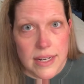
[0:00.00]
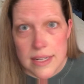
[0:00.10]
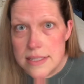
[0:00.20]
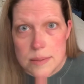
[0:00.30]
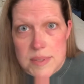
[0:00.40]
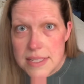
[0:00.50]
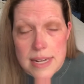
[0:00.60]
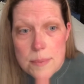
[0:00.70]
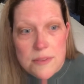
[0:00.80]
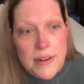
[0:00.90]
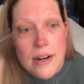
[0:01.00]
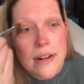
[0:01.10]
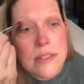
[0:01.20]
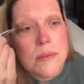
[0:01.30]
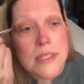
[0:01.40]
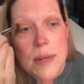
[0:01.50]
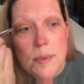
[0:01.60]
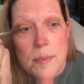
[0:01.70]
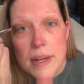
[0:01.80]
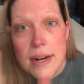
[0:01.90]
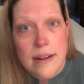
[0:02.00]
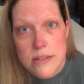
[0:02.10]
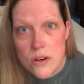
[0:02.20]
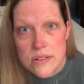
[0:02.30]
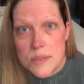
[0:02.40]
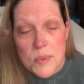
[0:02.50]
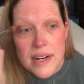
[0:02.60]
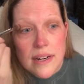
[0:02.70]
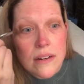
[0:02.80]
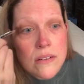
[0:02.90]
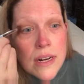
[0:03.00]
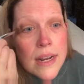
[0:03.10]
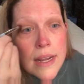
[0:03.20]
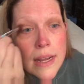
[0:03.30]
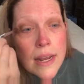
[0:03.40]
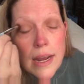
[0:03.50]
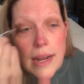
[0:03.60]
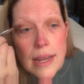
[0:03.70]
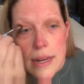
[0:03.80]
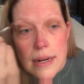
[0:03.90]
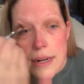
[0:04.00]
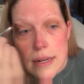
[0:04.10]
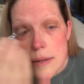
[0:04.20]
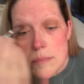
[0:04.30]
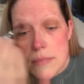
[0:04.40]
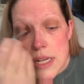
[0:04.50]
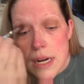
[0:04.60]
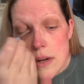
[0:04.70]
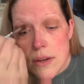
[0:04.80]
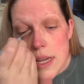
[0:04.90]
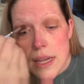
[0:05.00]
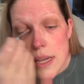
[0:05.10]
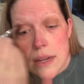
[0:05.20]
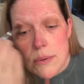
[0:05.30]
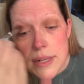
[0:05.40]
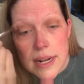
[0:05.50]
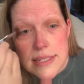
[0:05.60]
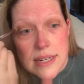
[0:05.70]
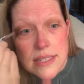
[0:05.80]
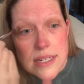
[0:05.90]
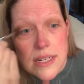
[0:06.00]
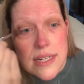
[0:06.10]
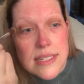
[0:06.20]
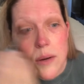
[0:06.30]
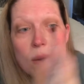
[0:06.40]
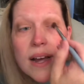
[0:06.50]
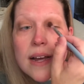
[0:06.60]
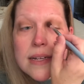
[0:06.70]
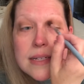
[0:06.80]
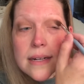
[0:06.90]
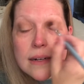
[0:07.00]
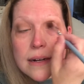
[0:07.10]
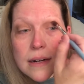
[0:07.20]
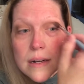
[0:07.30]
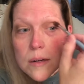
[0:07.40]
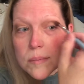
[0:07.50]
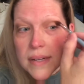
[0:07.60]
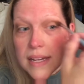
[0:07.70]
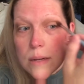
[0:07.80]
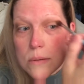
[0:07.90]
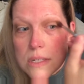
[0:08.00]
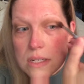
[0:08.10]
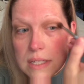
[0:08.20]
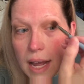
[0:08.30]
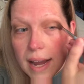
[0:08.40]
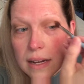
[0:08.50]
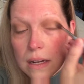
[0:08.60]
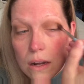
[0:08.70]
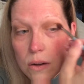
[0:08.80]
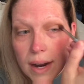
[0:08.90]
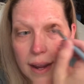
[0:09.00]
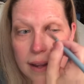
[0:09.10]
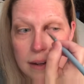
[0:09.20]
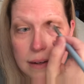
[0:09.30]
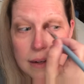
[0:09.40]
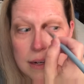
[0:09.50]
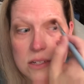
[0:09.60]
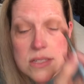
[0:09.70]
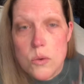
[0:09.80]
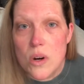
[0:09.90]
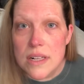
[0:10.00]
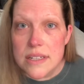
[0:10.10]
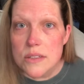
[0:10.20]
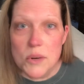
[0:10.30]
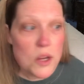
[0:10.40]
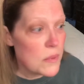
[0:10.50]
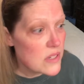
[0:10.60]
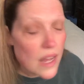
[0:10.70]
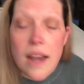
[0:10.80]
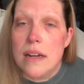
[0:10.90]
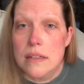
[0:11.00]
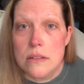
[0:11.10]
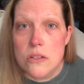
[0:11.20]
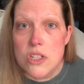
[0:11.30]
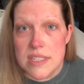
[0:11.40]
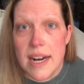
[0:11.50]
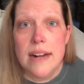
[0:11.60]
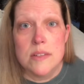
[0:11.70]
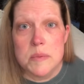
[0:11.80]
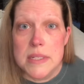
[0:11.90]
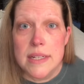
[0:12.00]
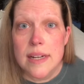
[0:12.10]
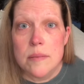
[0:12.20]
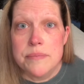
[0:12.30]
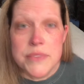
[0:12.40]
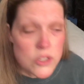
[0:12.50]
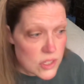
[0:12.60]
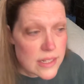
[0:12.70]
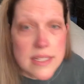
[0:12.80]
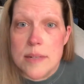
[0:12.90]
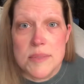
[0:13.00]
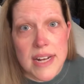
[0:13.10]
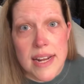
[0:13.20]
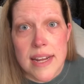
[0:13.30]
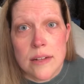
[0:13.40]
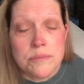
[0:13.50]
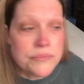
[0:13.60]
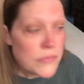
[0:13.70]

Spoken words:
got to get some sleep. If I don't have some sleep, I'm going to have a nervous breakdown. And, you know, he realized how serious I was, and he was just like, you know, okay. And he just sort of cleared the room, and he's like, she's got to have some sleep. She's got to sleep today.